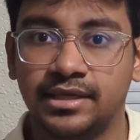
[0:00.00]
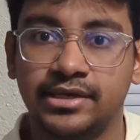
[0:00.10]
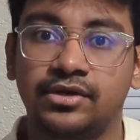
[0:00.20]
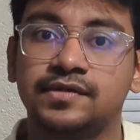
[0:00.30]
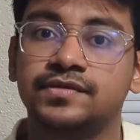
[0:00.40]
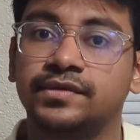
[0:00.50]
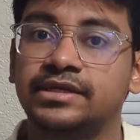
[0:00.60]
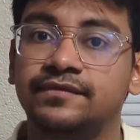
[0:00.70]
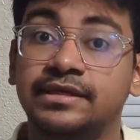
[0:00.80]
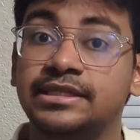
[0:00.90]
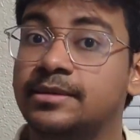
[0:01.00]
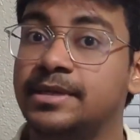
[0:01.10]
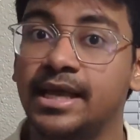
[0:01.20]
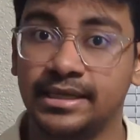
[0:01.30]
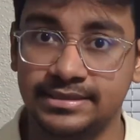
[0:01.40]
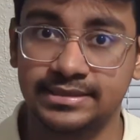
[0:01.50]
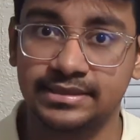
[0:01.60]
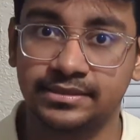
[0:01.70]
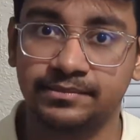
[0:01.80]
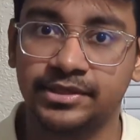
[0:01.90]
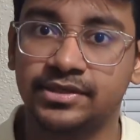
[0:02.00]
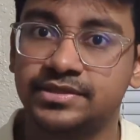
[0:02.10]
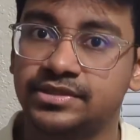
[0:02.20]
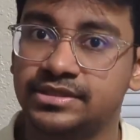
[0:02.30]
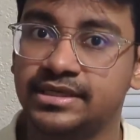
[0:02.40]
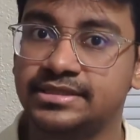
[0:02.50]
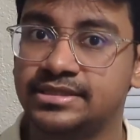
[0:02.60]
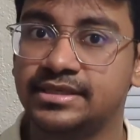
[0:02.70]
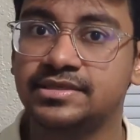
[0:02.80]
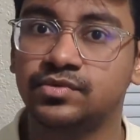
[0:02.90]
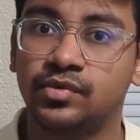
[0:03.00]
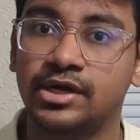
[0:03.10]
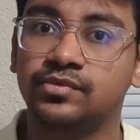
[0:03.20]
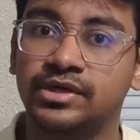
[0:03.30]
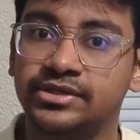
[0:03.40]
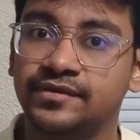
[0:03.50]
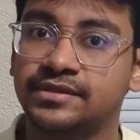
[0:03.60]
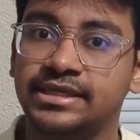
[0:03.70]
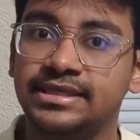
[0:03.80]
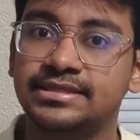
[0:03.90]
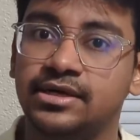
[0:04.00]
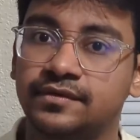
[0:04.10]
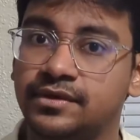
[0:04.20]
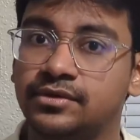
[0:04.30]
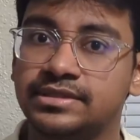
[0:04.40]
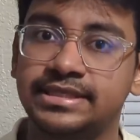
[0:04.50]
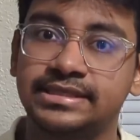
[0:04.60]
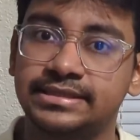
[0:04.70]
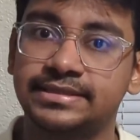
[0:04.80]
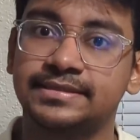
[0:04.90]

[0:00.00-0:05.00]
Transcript: And also in fill in the blanks, because there is just one word you have to guess out of the whole sentence.